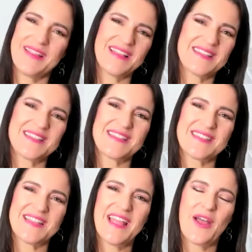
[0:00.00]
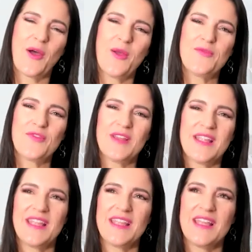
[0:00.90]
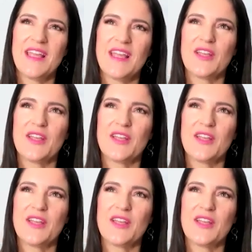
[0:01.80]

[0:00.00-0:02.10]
it's hopefully